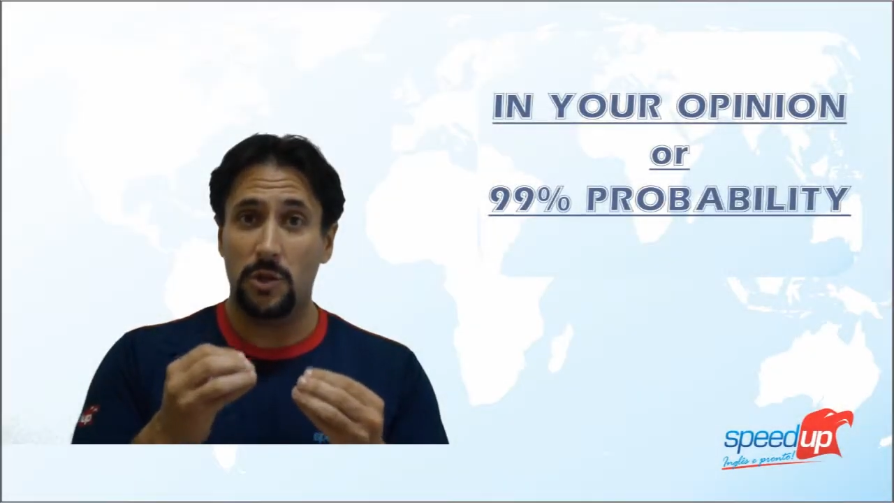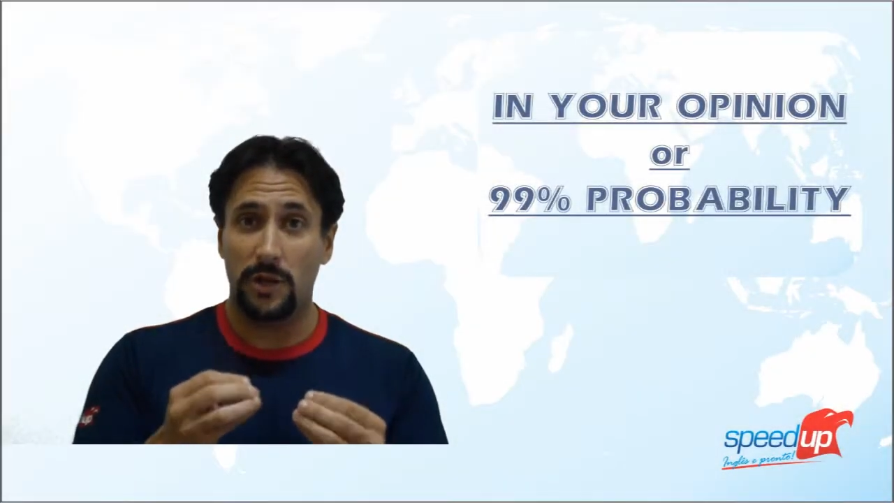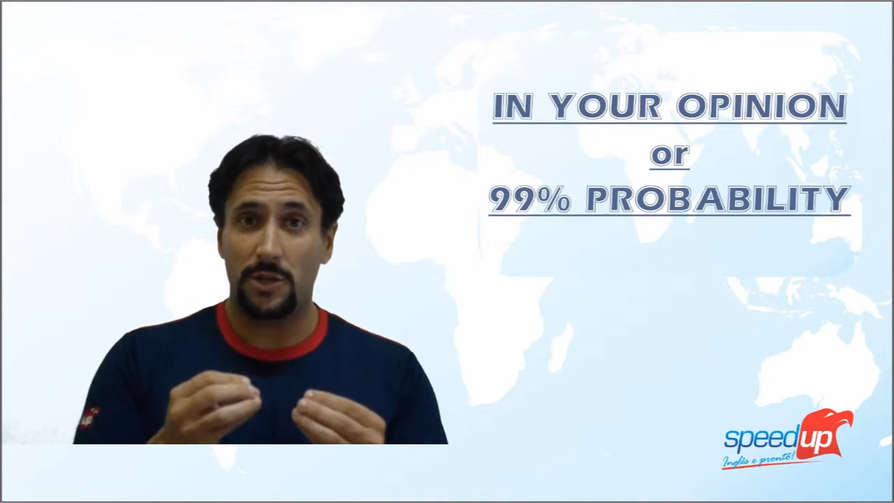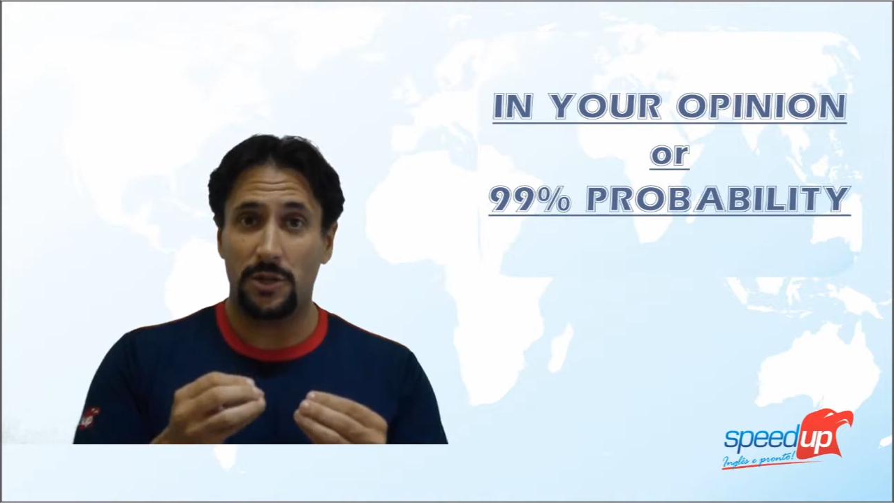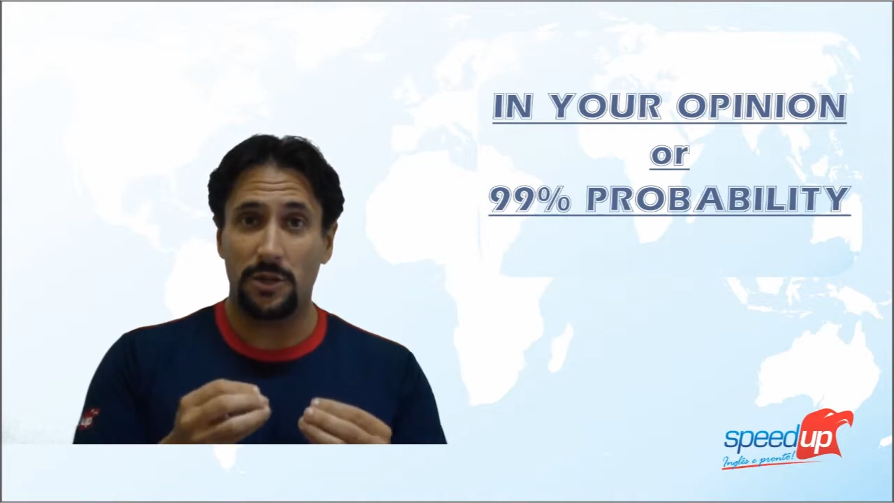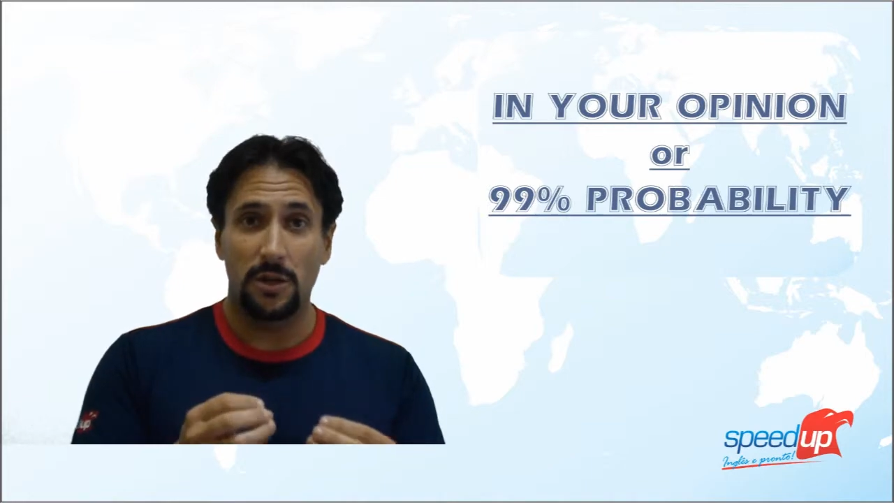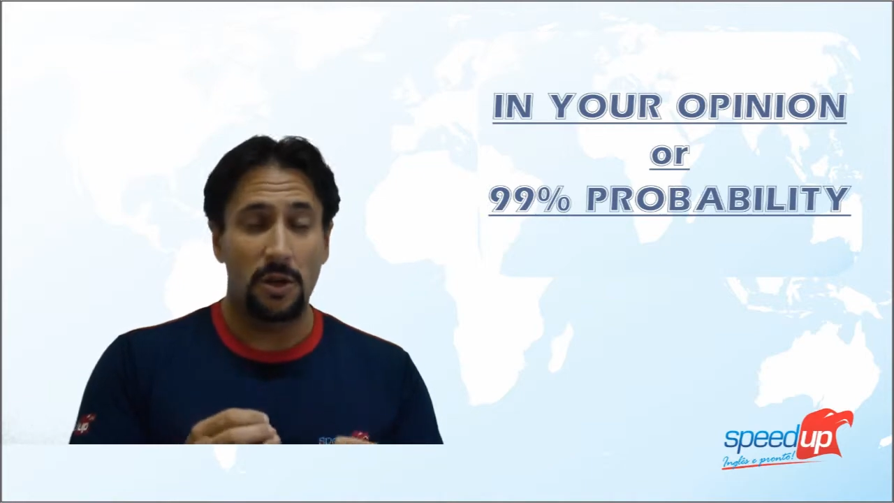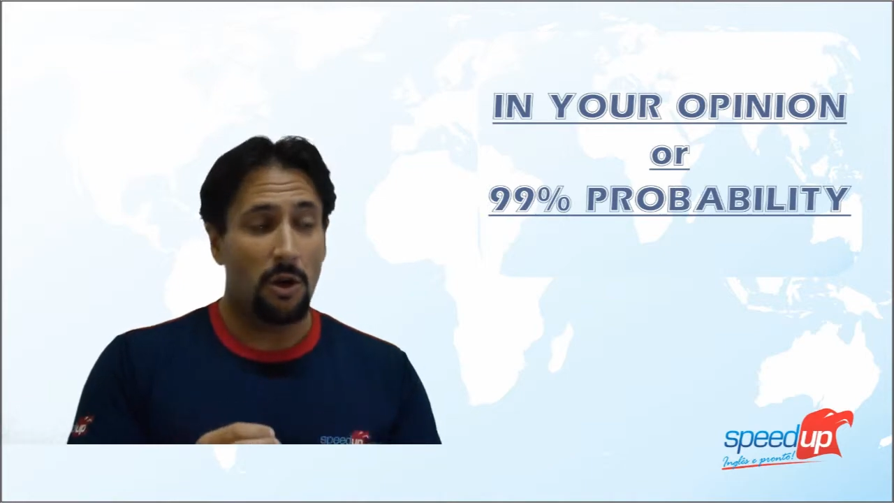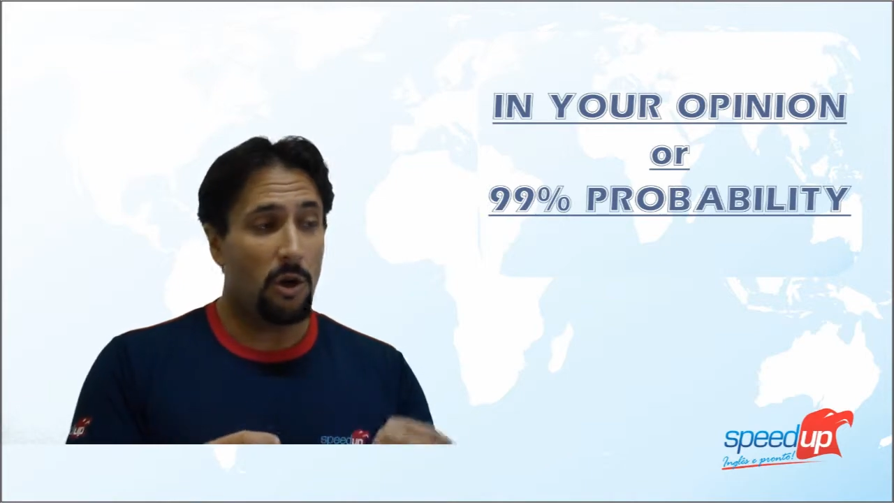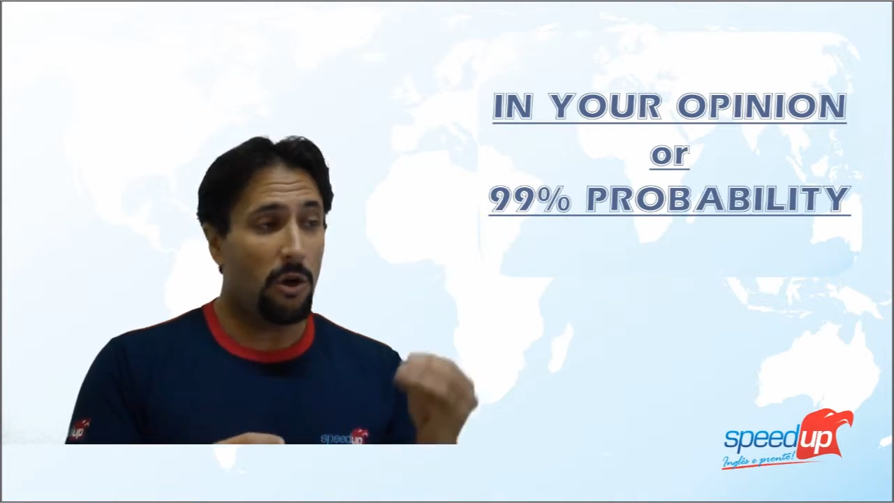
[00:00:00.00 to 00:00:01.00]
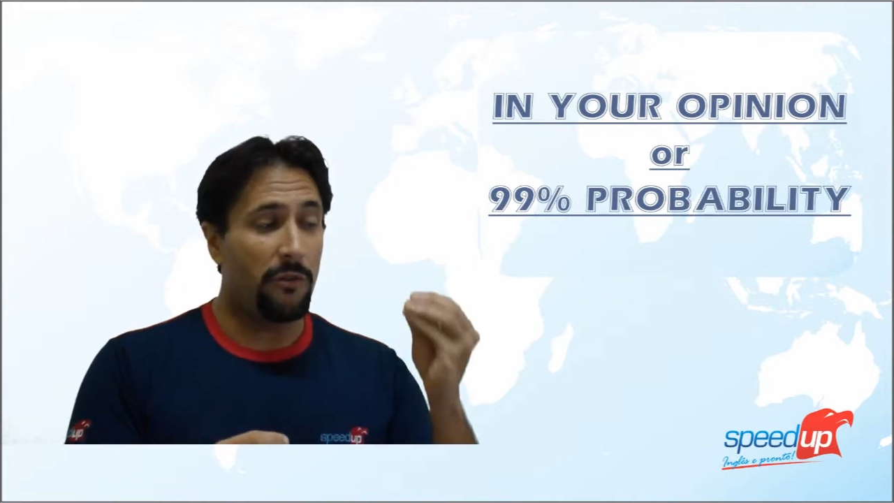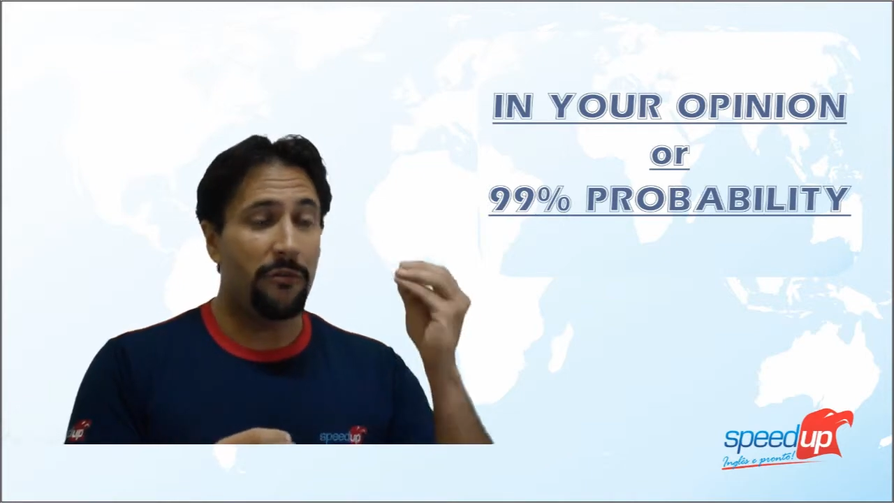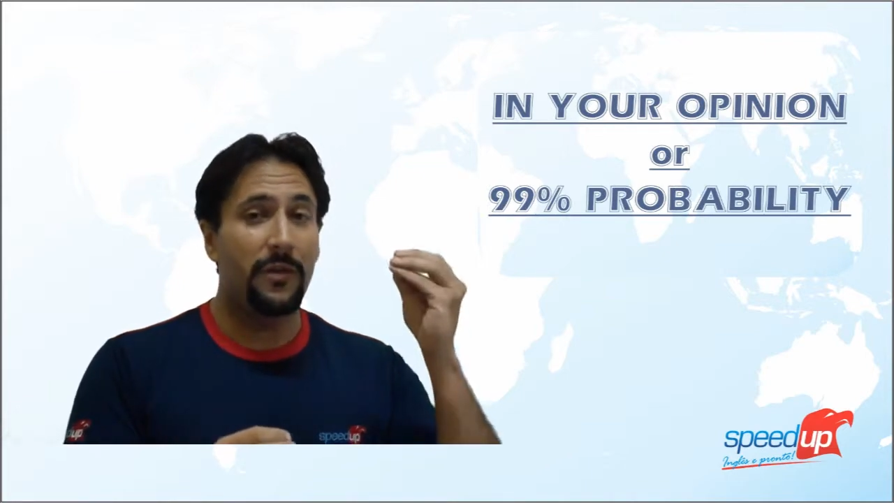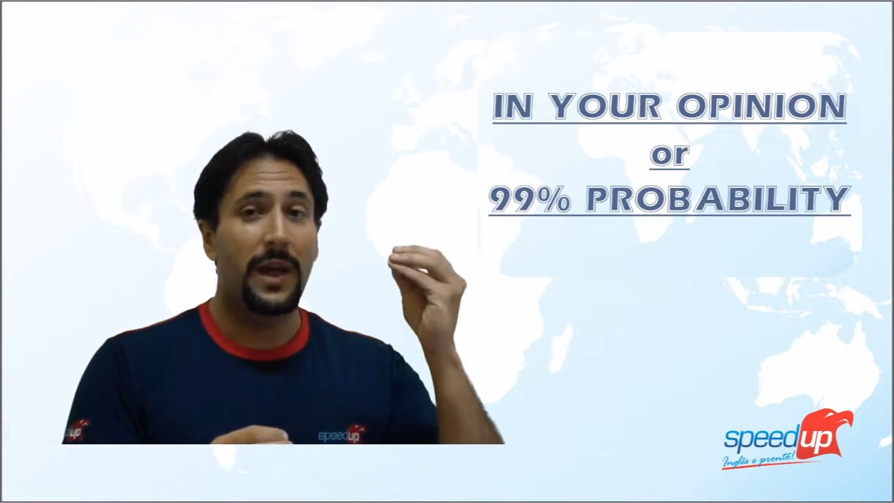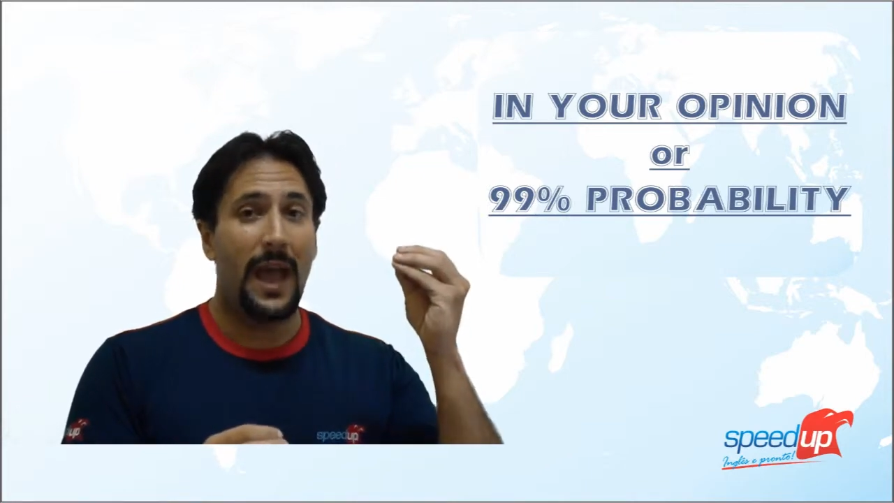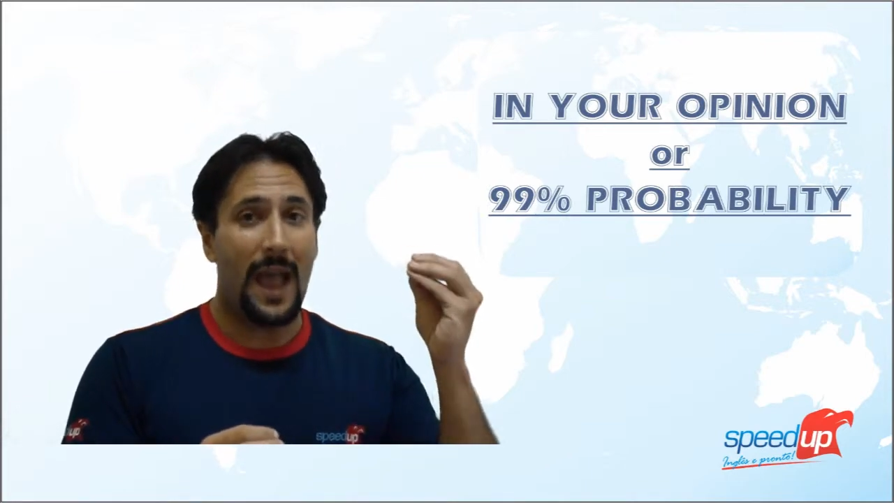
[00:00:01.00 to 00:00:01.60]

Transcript: structure of